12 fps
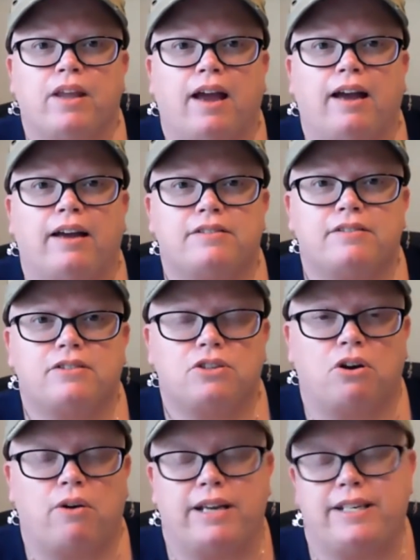And
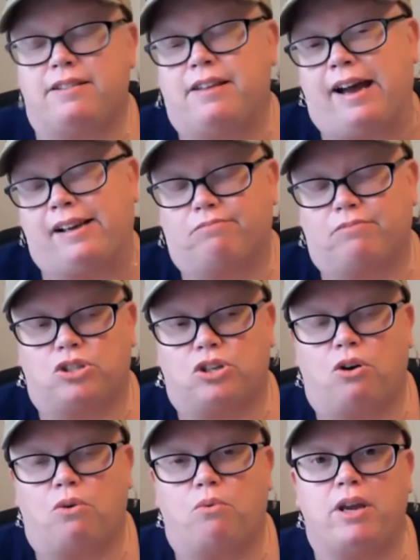so I did that.
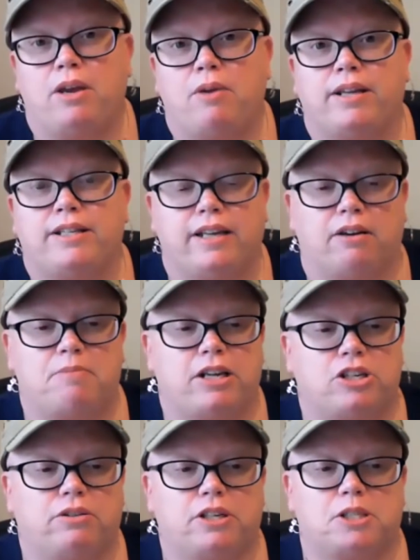So we went down to
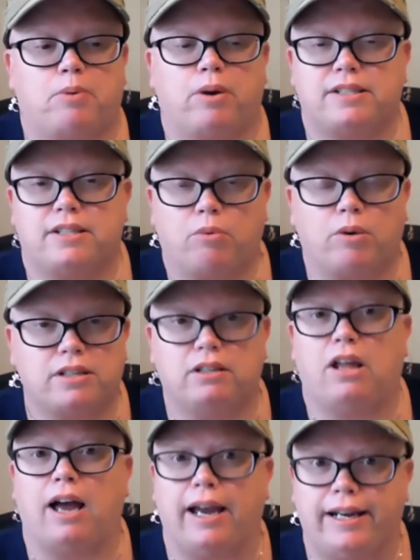Magical Express. There was a
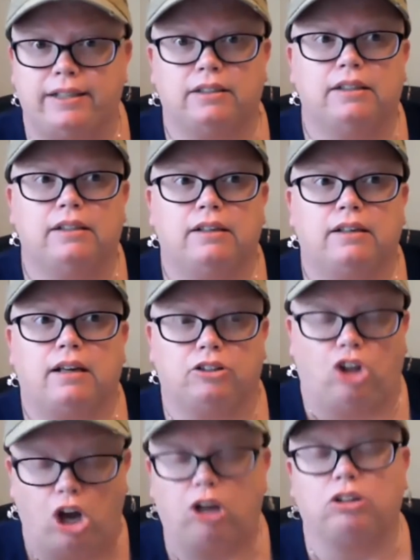line, a
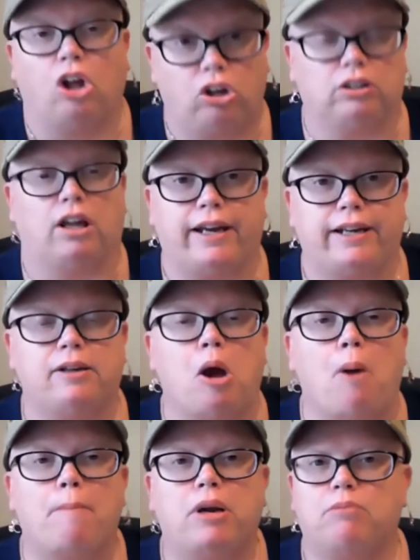long line,
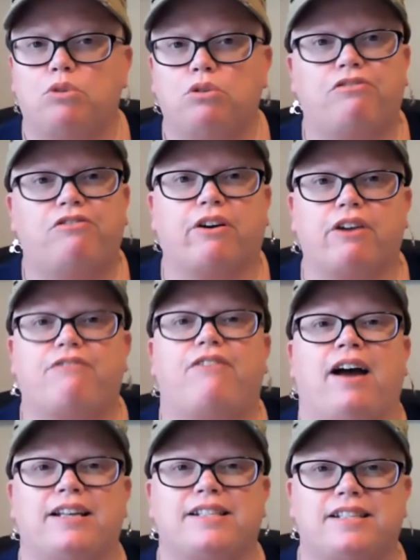but it moved very
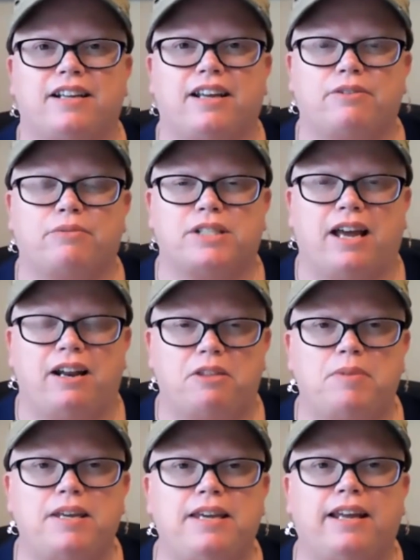fast. And it was kind of
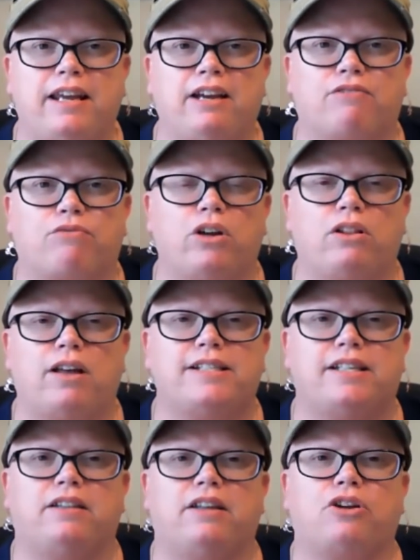the beginning of
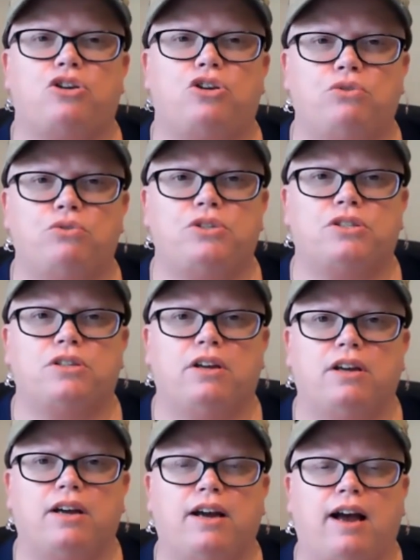realizing that queues
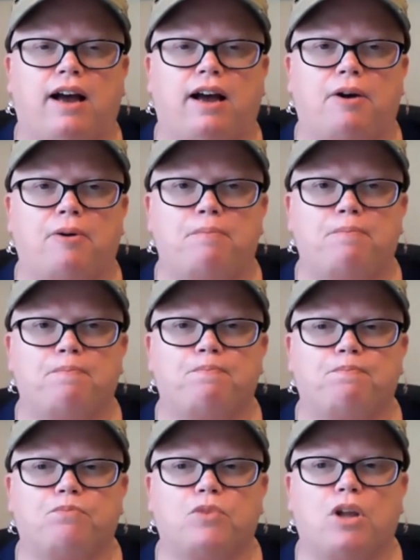
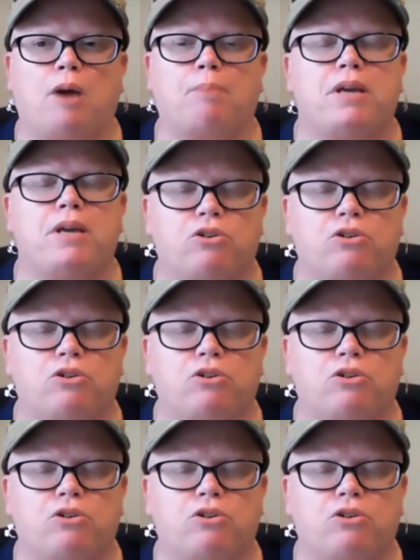appeared